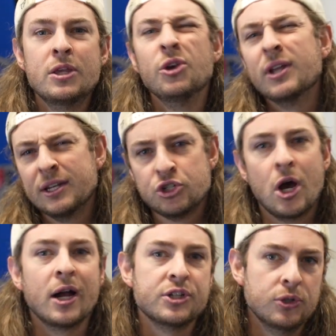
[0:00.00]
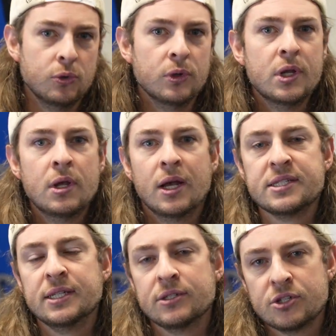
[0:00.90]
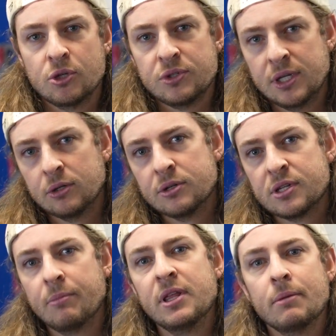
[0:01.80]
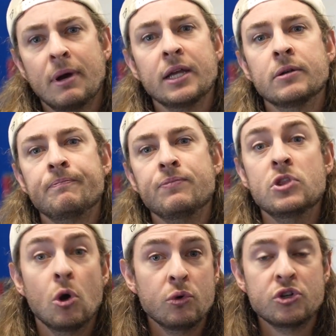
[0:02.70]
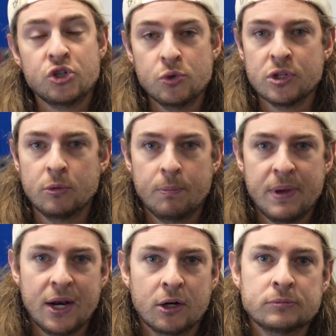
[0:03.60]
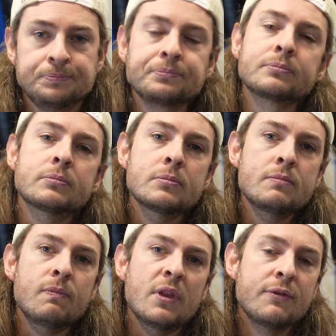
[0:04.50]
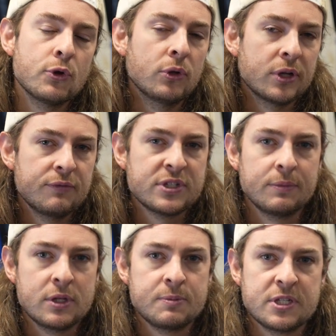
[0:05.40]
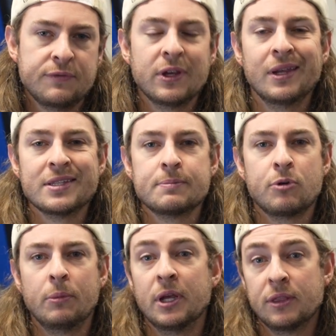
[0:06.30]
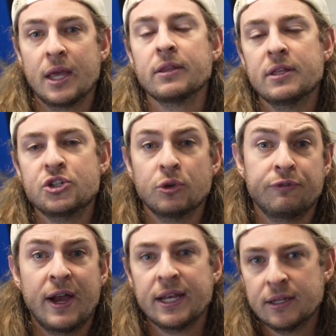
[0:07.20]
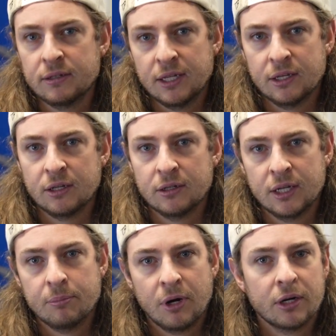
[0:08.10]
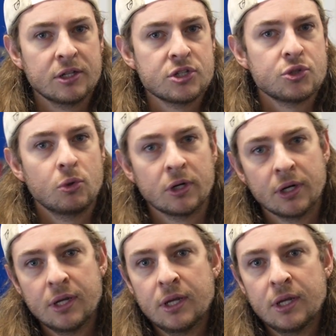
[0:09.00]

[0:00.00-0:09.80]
you can talk to a sales associate or somebody that might know the shoes a little bit better. If you're looking for something specific, it's probably unlikely that you'll find it in a bargain store.